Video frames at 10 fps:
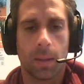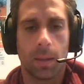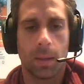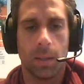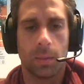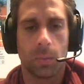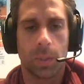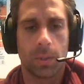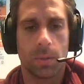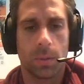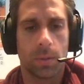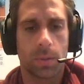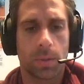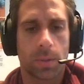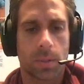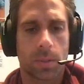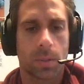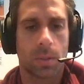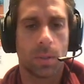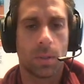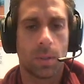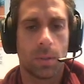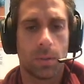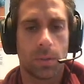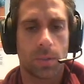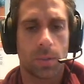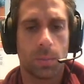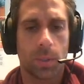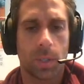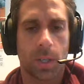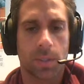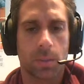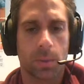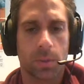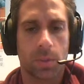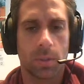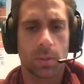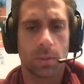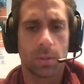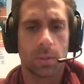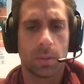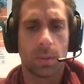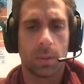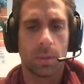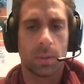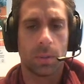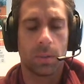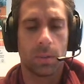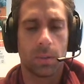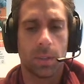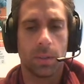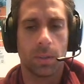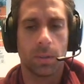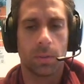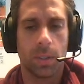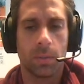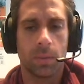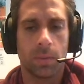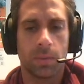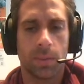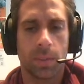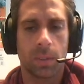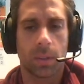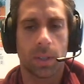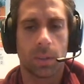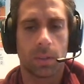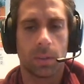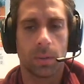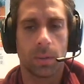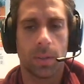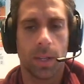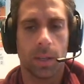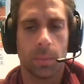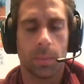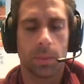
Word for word: Then what do those stupid customers do? They don't even fill out your damn